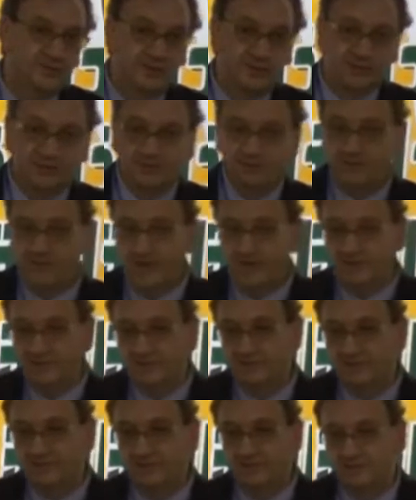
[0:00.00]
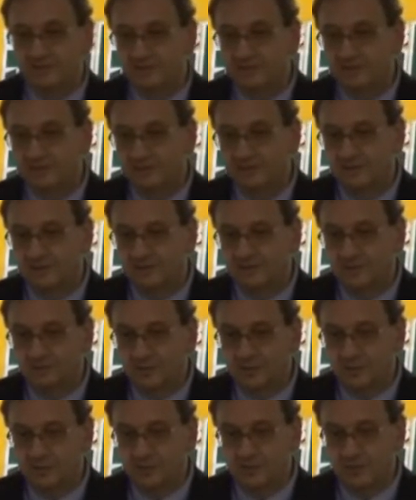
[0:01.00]
They've had
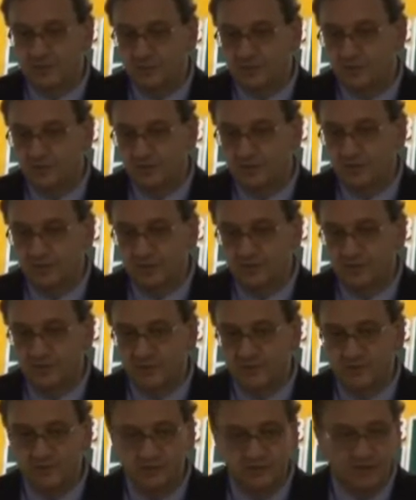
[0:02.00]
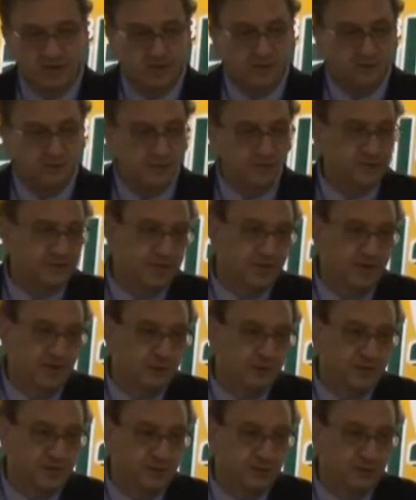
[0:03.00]
post-chemotherapy.
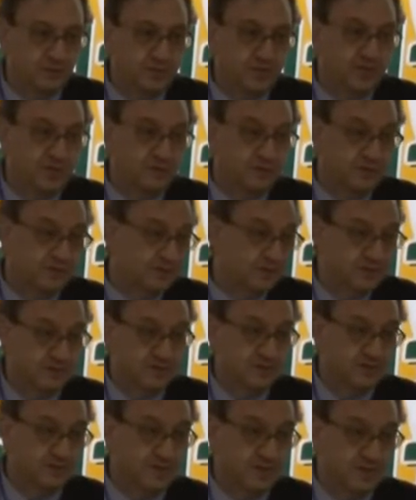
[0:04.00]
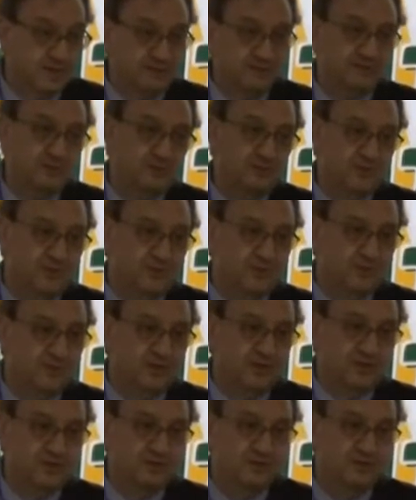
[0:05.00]
How can you tell? But is it the catheter or the
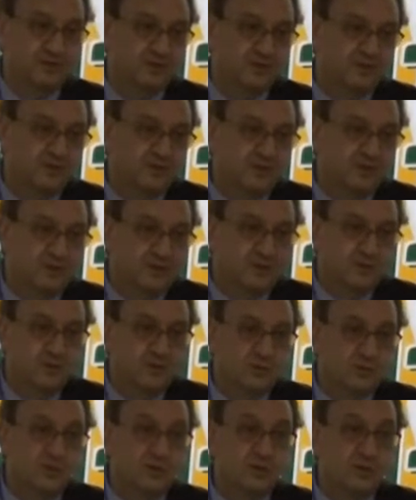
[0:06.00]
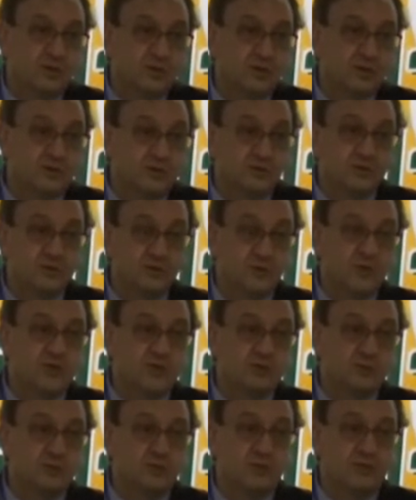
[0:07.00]
gut? There is a way
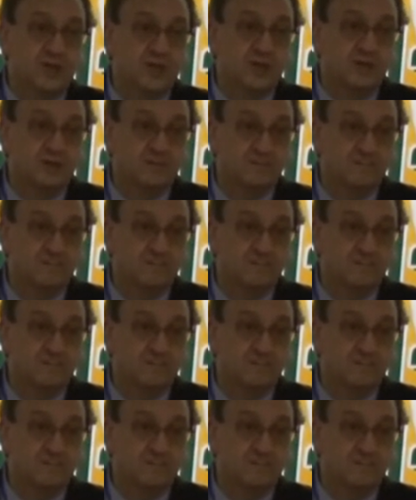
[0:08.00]
to tell.